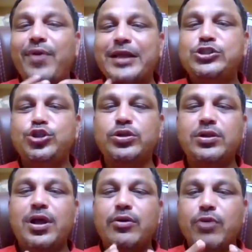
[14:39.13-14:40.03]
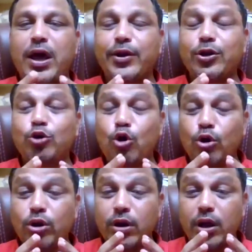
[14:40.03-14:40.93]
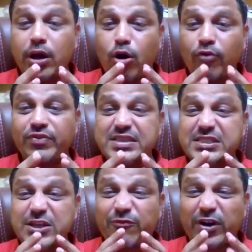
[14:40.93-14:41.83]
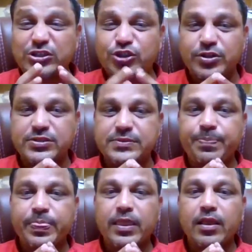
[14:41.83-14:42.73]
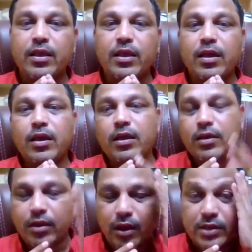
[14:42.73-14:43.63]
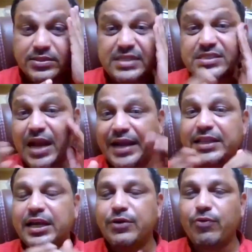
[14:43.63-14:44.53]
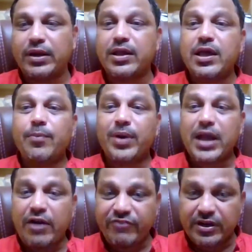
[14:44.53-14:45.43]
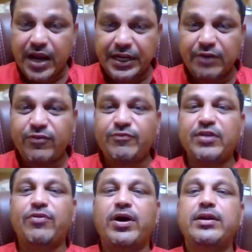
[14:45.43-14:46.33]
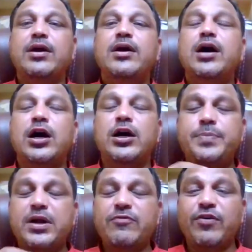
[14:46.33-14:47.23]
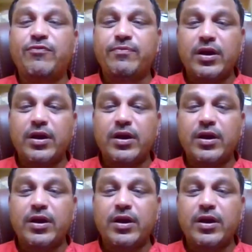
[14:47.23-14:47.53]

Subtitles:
gradual narrowing down of these differentials since 1931. But after 1951, urban